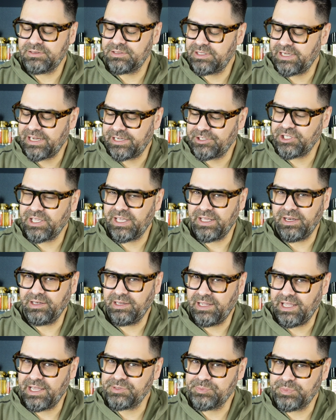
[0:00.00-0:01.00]
It's an
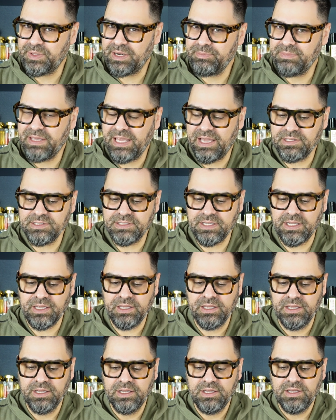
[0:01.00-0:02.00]
educated guess, but I'm guessing.